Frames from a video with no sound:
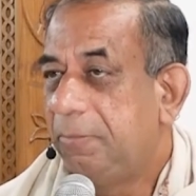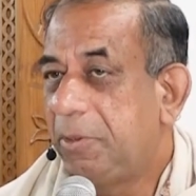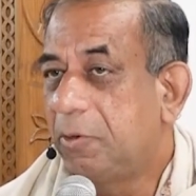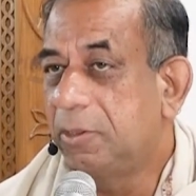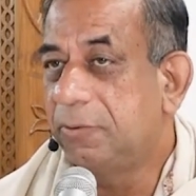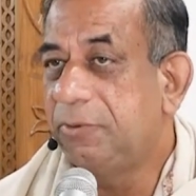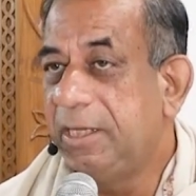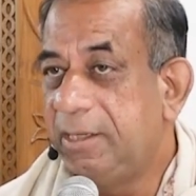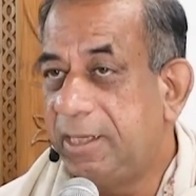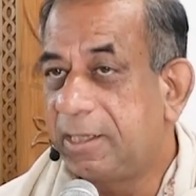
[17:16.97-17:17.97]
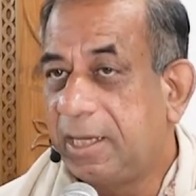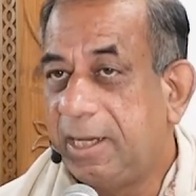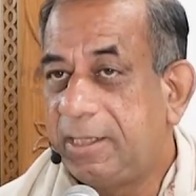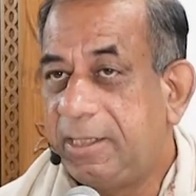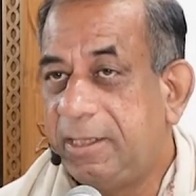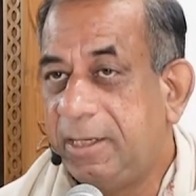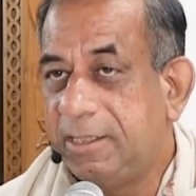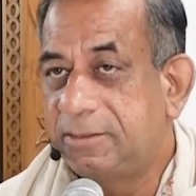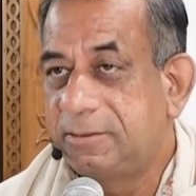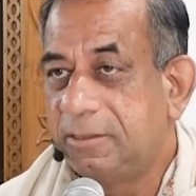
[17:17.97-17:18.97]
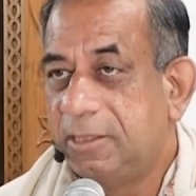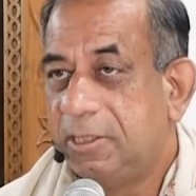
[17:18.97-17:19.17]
because of the interconnectedness.